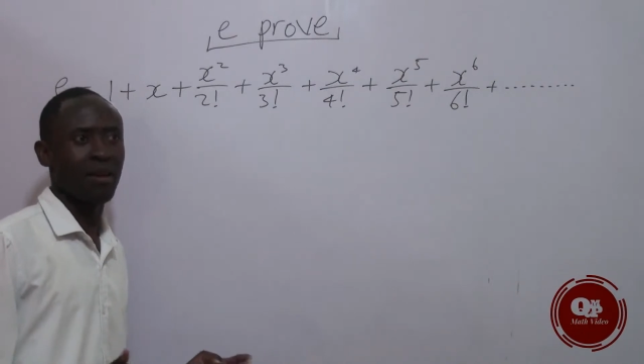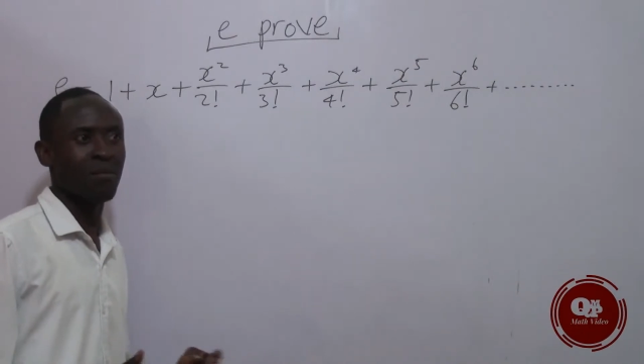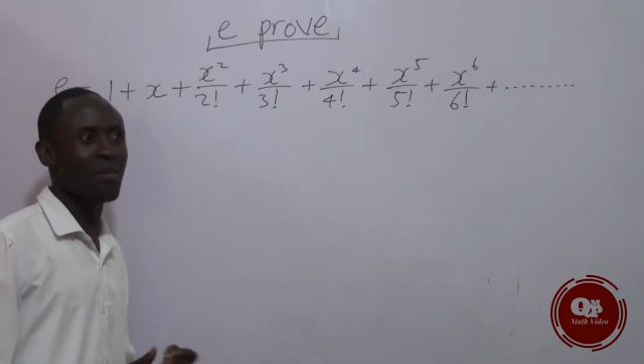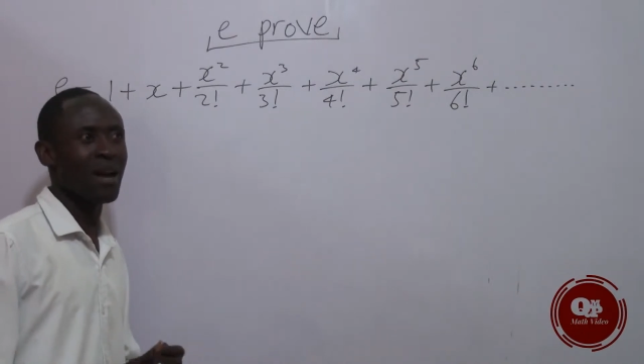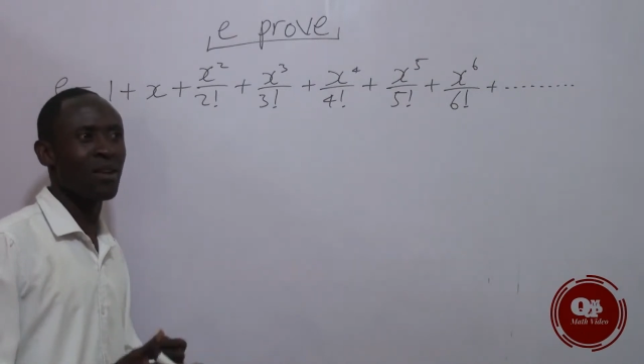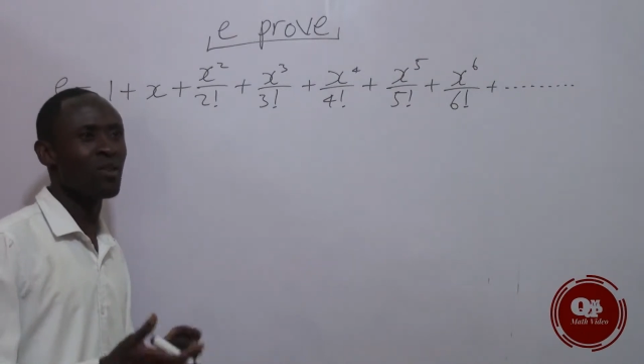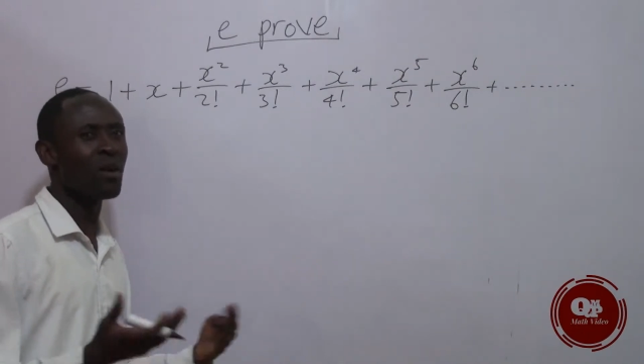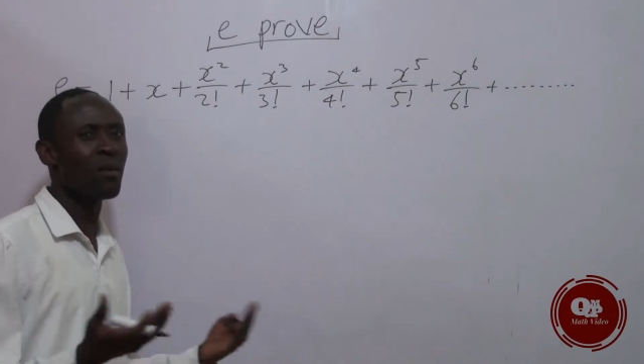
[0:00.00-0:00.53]

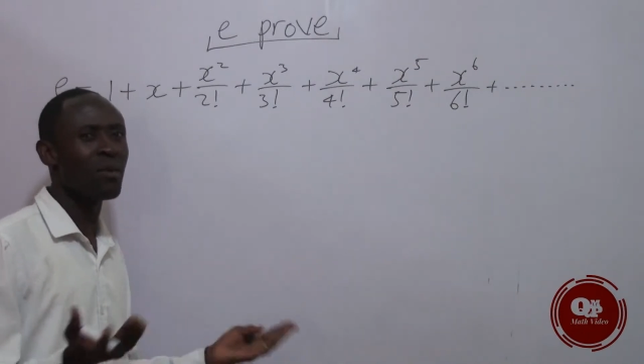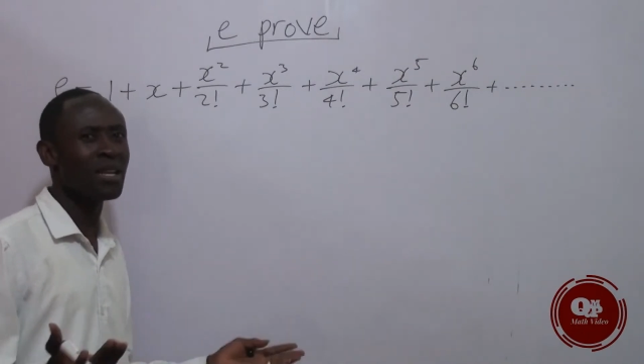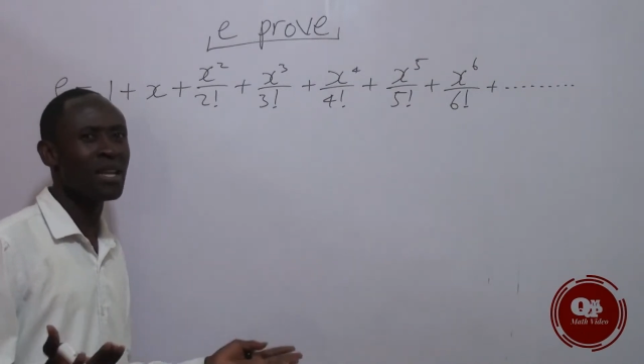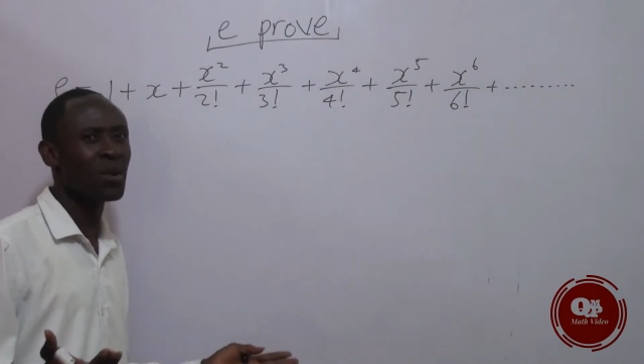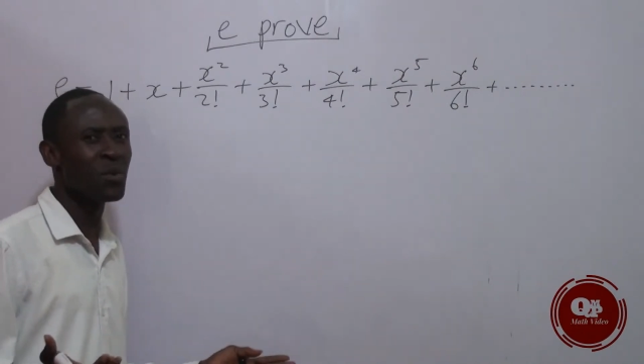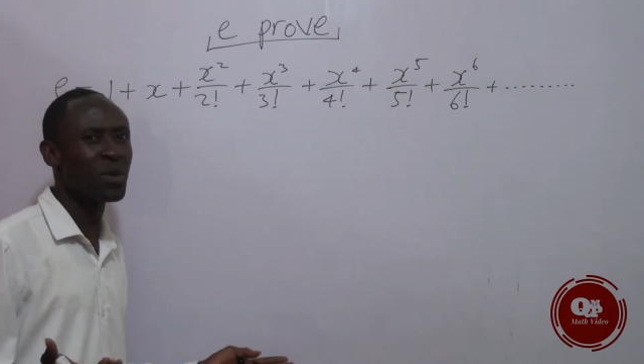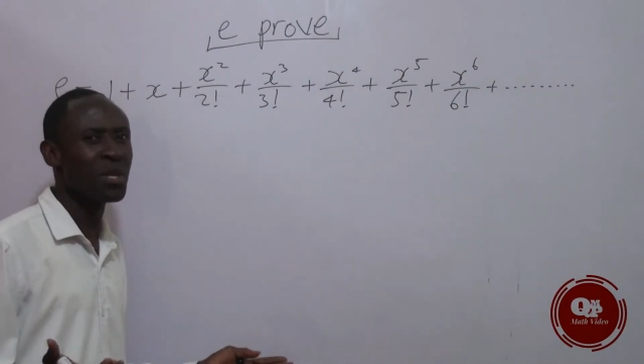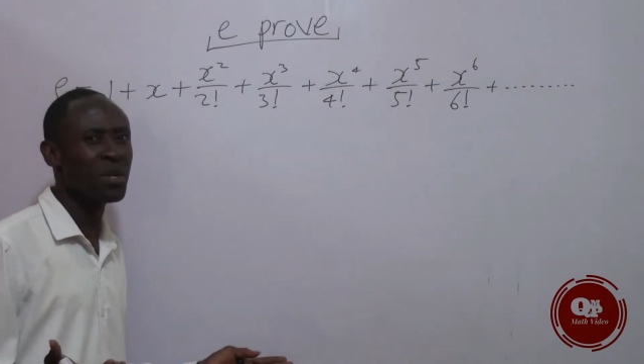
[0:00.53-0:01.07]
But normally
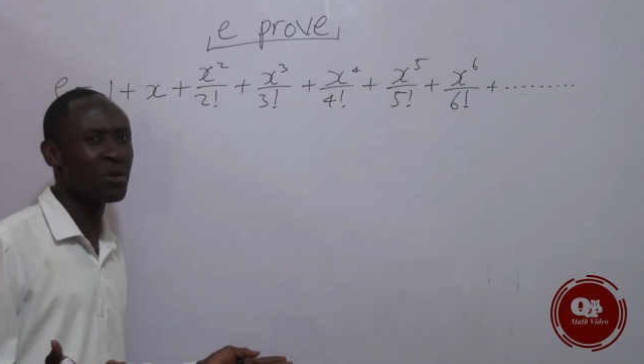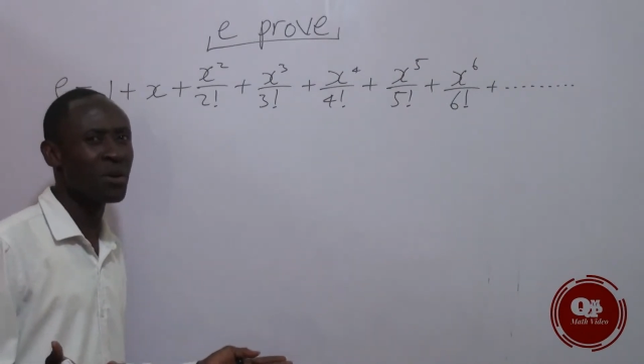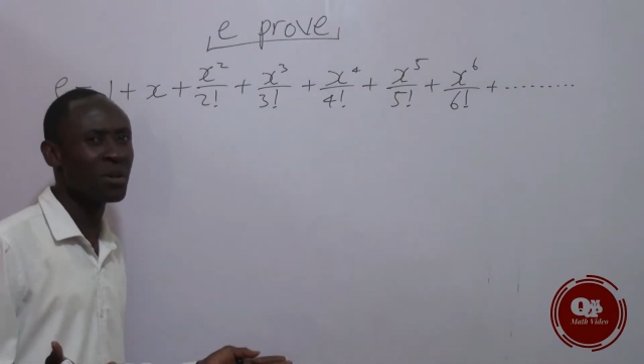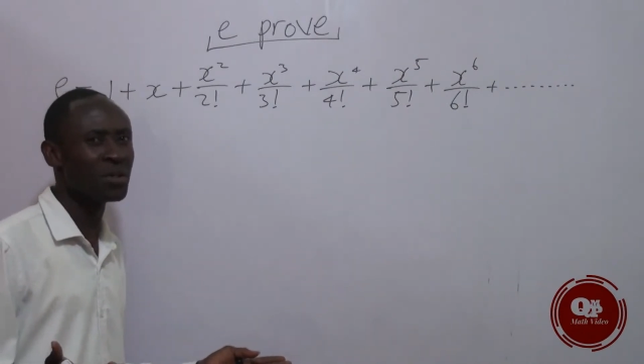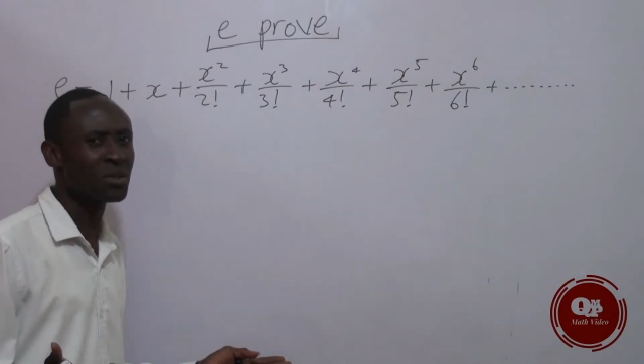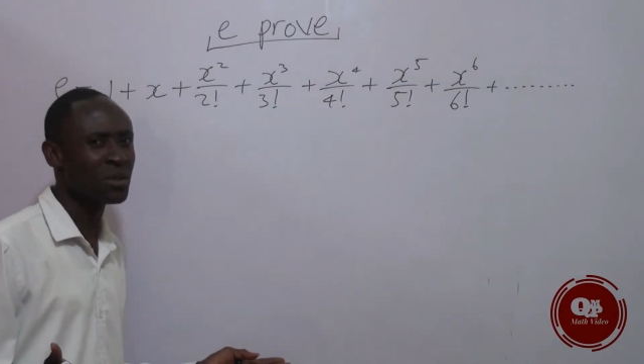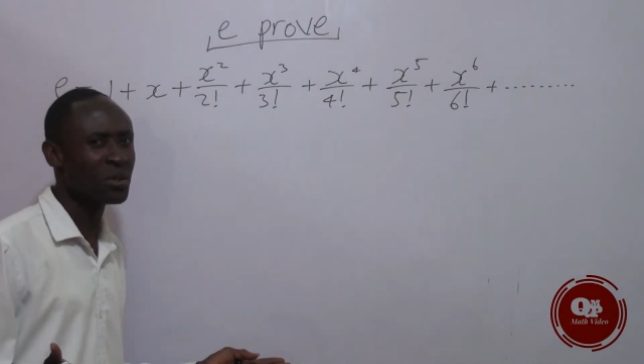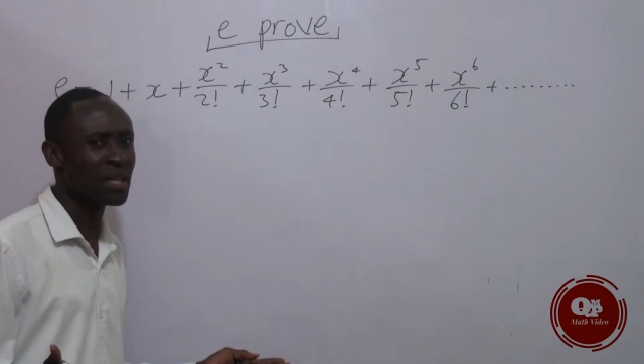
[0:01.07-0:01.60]
we do
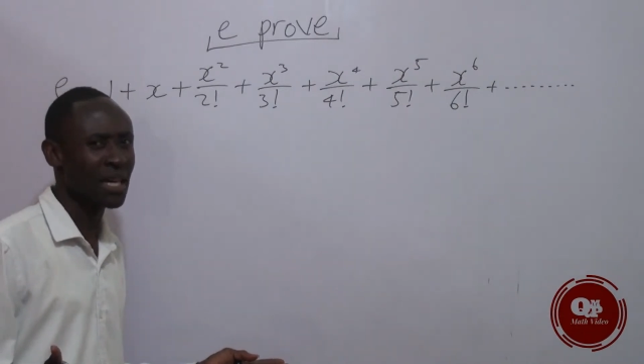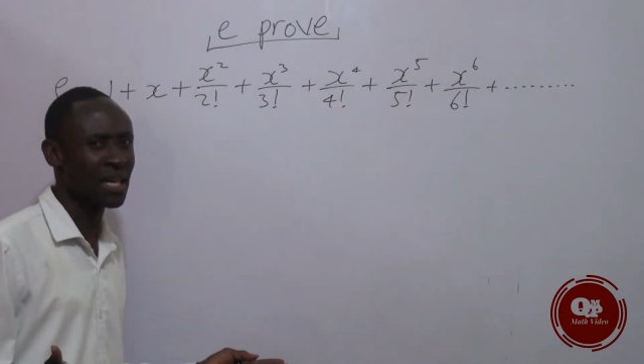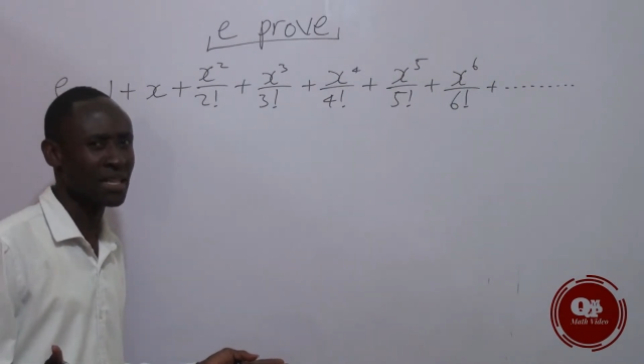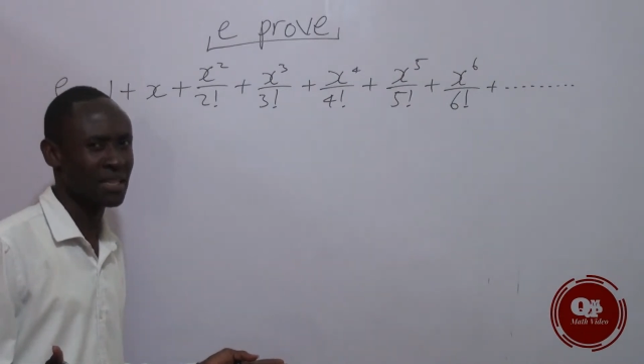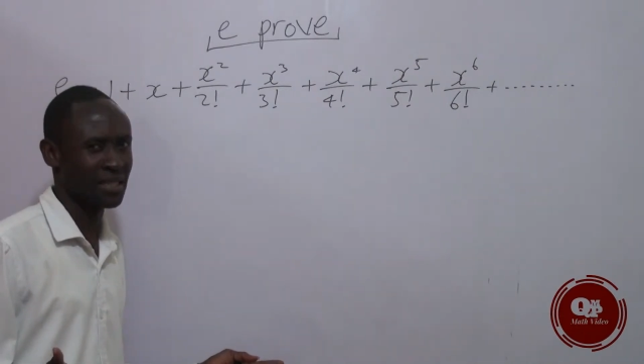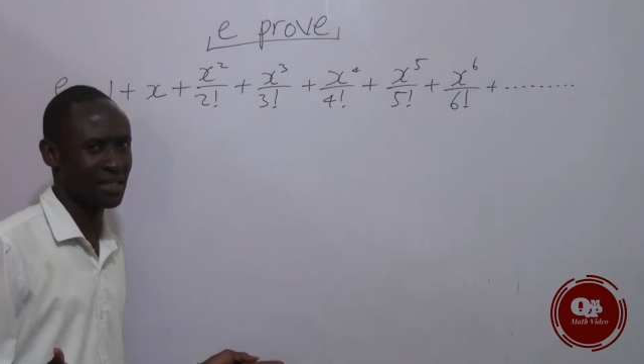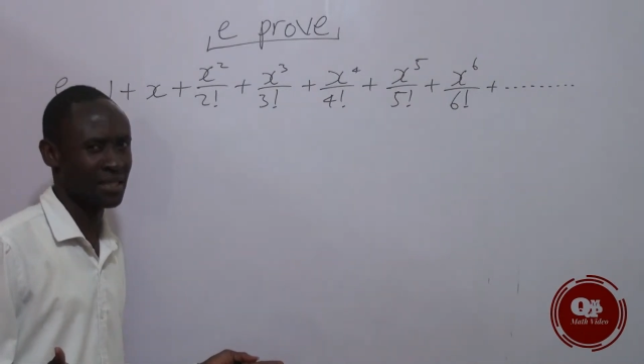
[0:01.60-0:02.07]
not do that.